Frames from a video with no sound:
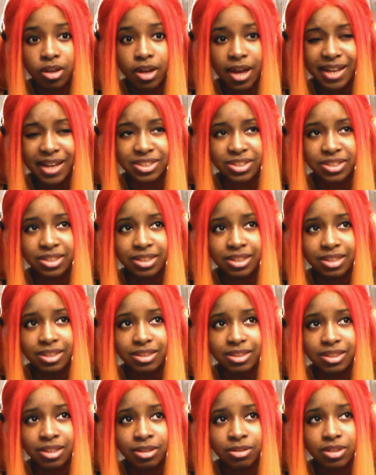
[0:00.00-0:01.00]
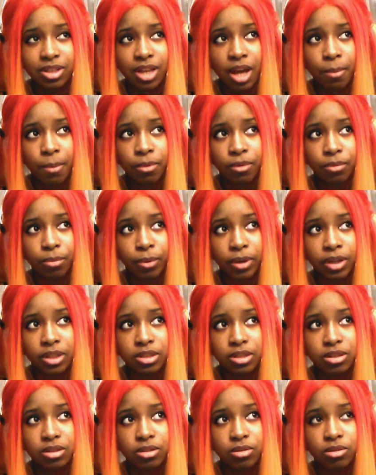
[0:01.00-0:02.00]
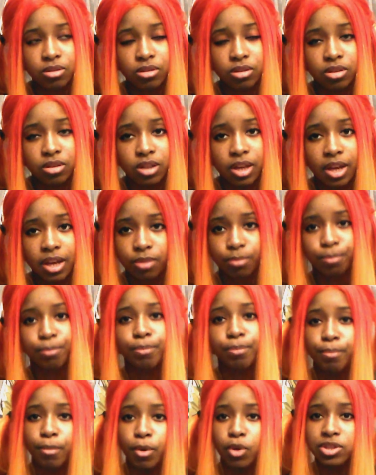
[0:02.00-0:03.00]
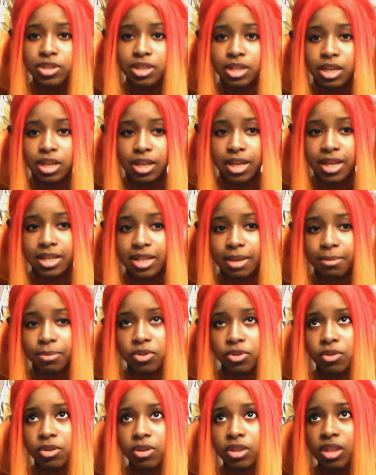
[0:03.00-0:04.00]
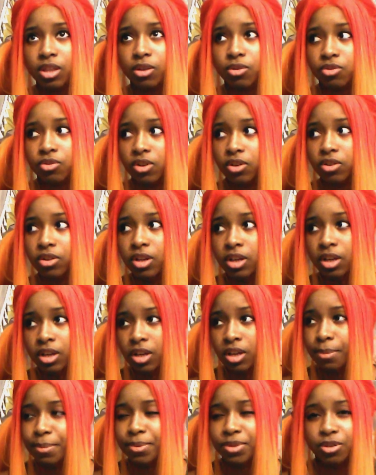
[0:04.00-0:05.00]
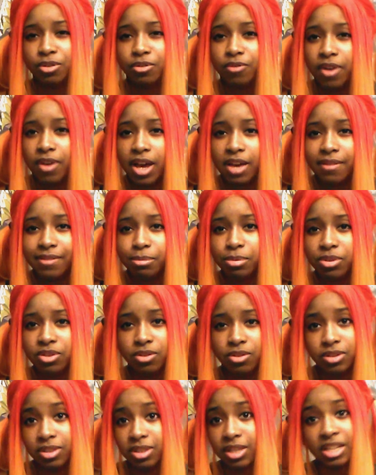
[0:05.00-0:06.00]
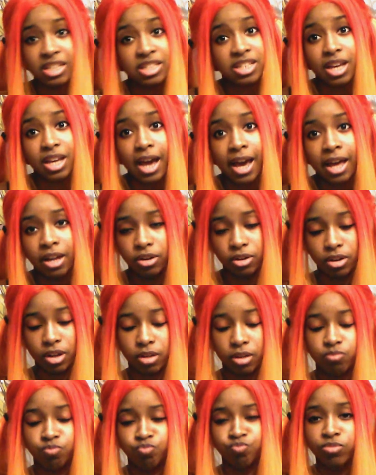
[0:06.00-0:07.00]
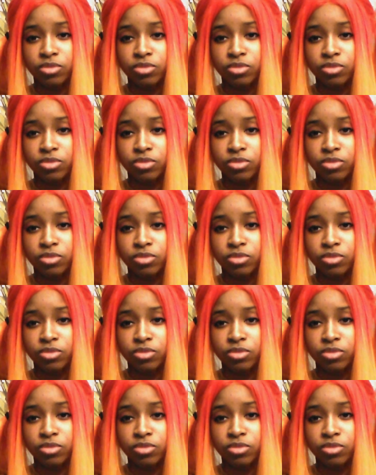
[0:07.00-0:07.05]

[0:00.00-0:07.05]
Actually, there was a couple points. Yeah, mostly in his episode. I think it was around episode 5, episode 6. I don't know.